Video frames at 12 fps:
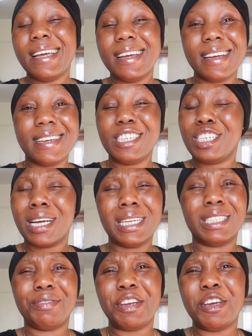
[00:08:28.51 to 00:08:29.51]
and share
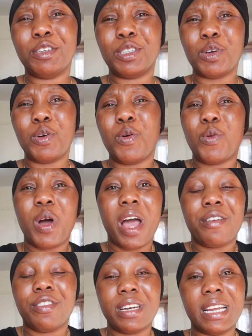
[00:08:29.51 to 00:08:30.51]
this video to
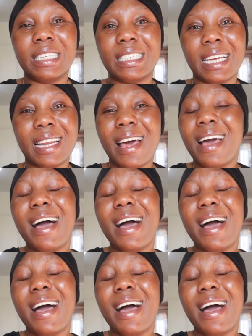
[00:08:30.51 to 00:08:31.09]
whoever needs it